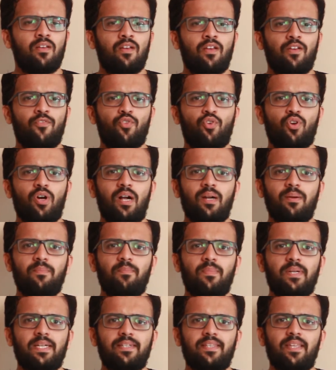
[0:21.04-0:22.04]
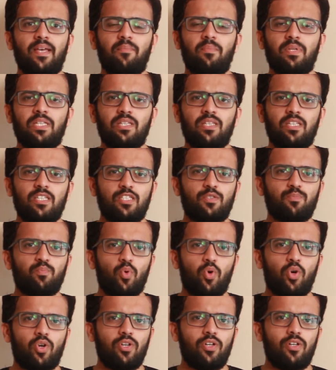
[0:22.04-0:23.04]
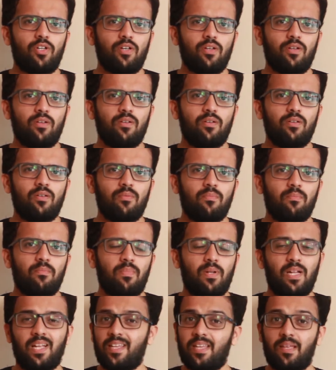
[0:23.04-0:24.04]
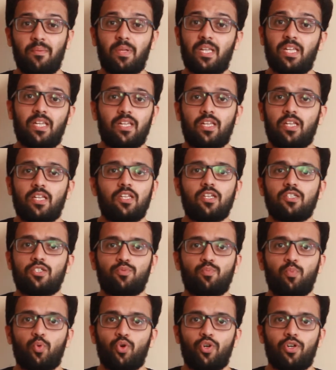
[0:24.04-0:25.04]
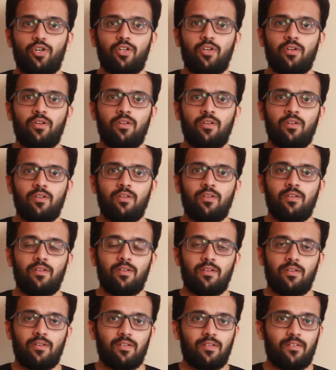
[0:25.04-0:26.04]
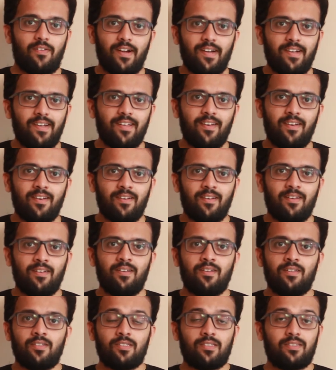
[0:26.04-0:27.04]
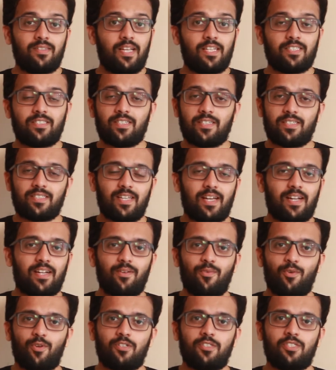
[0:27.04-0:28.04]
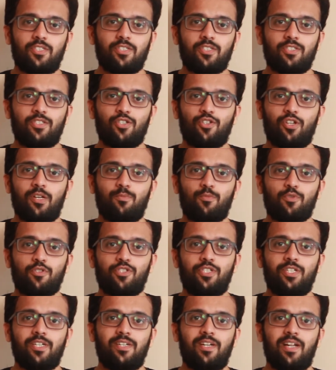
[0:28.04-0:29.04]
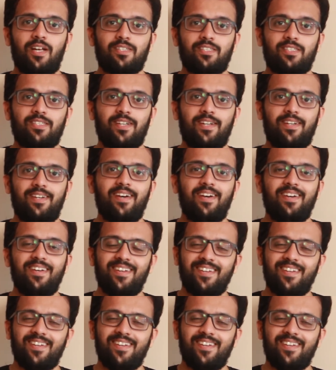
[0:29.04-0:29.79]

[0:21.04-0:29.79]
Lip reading: If you can't beat them in this sport, play them in another sport. Right? That's exactly what Sergio Ramos did last night.